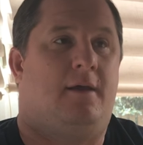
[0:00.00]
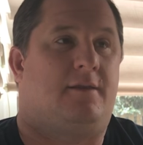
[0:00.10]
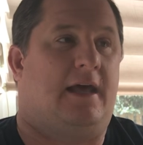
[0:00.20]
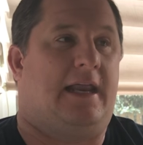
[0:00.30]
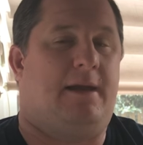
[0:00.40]

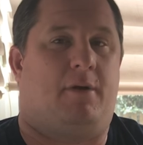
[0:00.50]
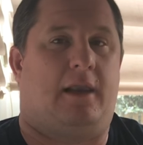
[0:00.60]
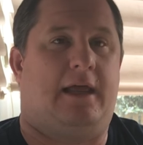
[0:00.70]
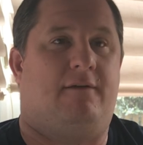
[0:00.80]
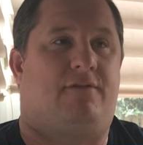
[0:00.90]
that he
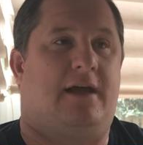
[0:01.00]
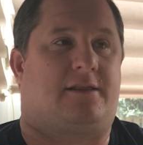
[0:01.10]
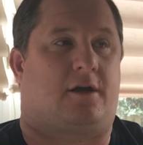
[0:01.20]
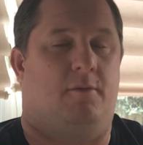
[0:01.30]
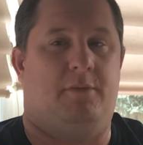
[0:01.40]
believed that
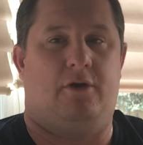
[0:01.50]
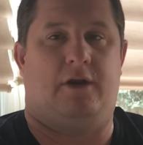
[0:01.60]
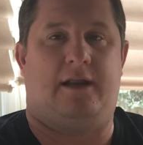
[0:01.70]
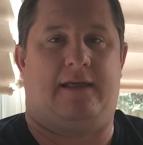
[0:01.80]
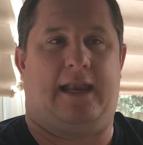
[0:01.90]
the
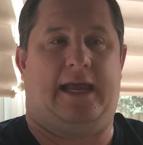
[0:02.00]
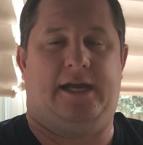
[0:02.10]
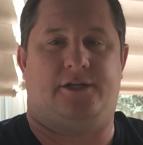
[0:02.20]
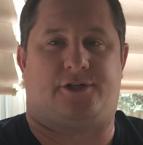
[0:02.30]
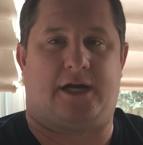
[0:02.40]
community that
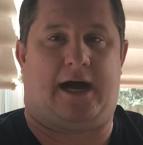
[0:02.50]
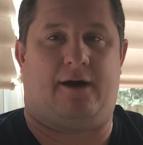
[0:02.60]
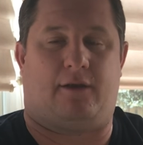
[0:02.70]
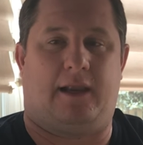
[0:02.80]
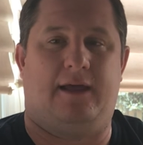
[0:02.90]
each
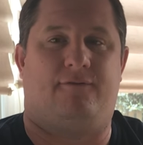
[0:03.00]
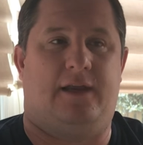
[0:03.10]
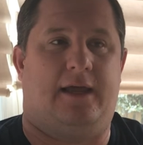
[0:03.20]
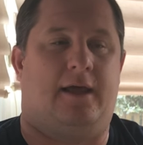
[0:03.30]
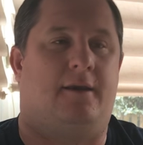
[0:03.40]
child lived
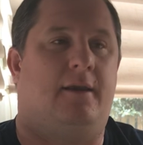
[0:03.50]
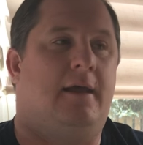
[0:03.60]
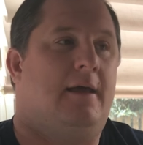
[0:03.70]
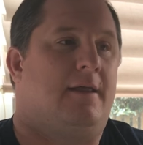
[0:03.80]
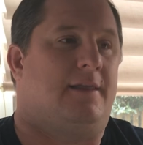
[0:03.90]
in,
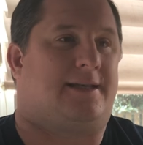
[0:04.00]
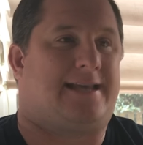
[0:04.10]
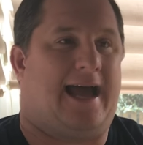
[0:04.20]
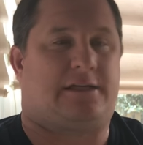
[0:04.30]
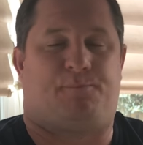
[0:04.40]
the
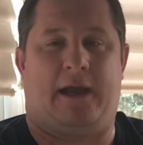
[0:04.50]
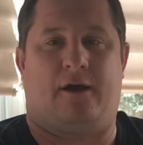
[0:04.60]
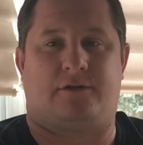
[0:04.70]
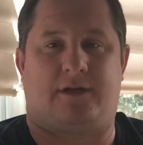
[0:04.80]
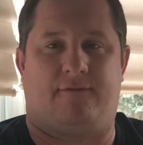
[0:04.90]

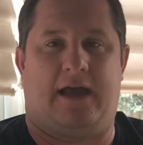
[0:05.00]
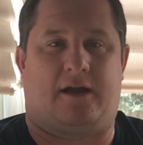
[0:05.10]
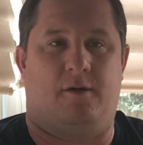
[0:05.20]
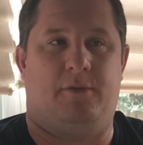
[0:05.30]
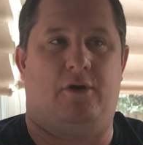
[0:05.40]
taxpayers of that
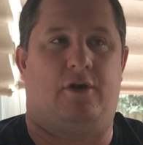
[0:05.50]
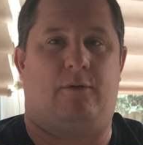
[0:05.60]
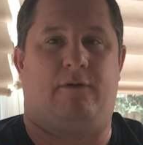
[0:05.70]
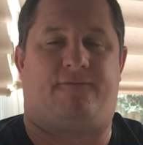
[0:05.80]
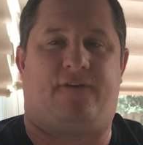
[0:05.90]
community
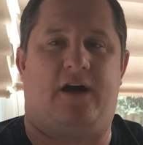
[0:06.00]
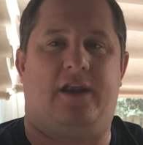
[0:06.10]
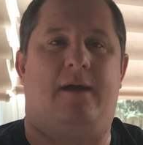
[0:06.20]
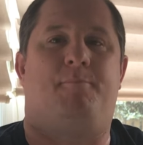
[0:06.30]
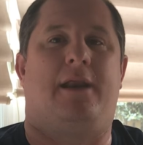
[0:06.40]
would fund
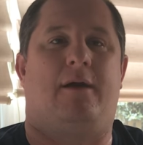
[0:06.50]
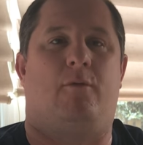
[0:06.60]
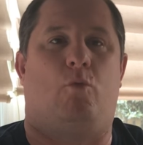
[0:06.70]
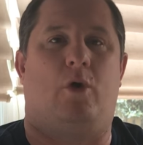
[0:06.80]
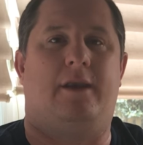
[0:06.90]
it, but
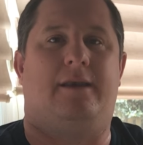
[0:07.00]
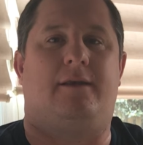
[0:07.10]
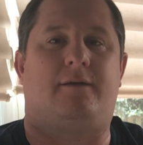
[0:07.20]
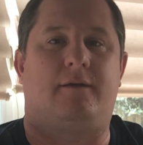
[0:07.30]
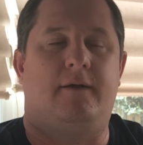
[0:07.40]
it
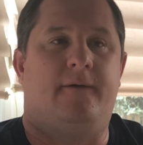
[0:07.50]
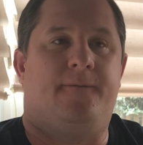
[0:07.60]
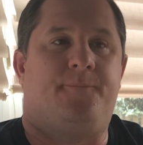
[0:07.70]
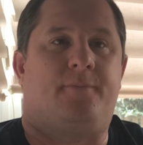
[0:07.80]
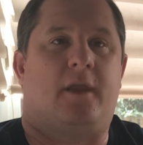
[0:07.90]
wouldn't
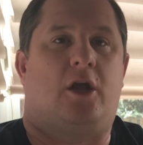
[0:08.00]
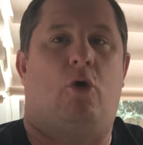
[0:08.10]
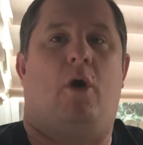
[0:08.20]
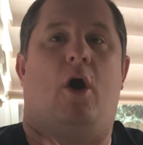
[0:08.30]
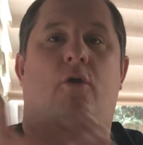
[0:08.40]

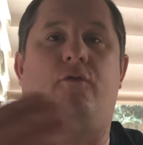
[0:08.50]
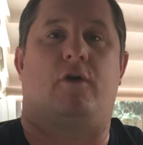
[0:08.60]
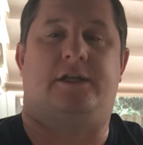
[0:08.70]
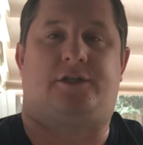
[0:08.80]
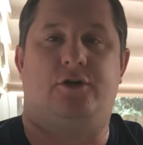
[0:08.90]
go
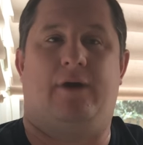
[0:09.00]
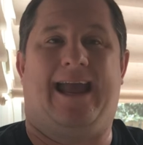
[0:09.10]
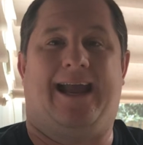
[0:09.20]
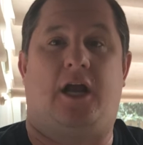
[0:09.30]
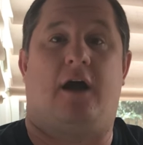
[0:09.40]
over into
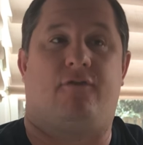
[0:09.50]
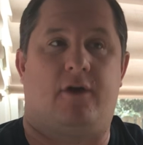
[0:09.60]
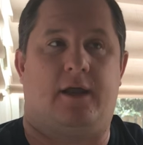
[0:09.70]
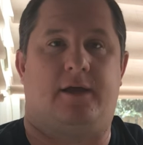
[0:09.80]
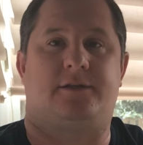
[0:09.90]
a
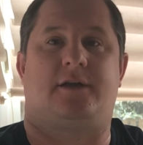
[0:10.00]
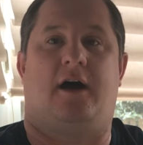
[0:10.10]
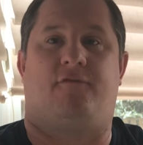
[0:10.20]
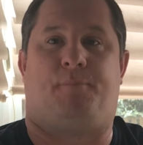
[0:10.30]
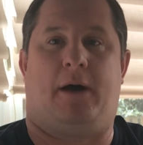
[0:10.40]
governance
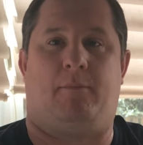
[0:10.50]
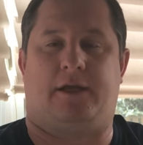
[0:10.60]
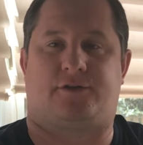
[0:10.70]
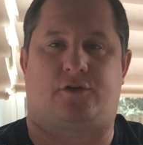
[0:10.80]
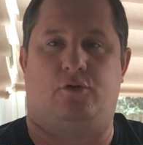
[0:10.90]
of
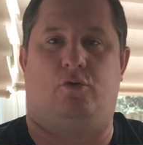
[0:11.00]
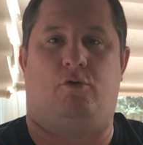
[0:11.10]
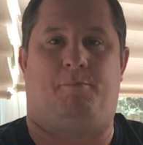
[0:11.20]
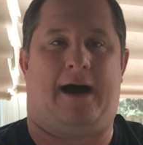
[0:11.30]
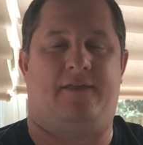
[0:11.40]
public
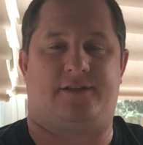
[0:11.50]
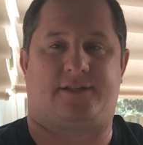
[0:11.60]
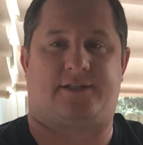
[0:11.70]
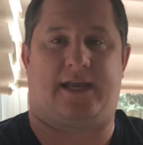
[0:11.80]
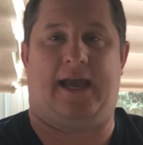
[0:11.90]
school by the
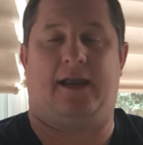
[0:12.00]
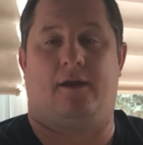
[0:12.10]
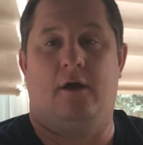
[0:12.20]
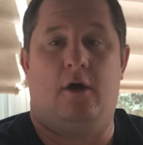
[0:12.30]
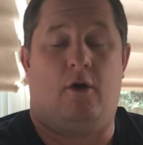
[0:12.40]
state
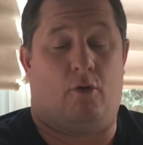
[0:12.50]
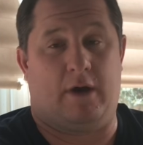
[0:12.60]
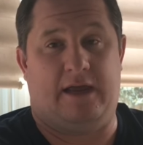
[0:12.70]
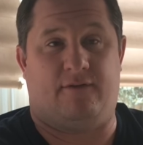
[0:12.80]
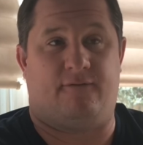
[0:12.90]
or
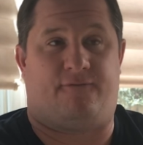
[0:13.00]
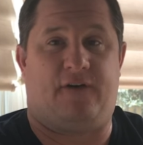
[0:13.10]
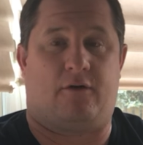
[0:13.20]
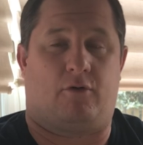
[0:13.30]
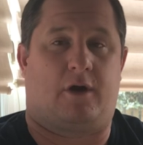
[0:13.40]
even
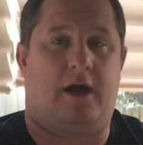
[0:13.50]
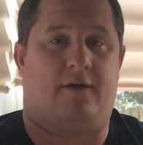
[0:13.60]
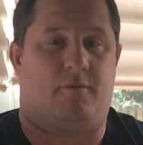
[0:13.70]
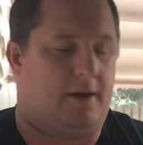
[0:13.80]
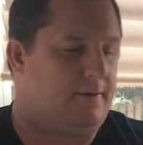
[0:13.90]
federal
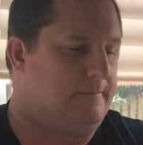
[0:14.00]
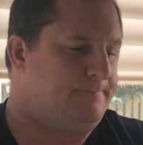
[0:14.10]
government.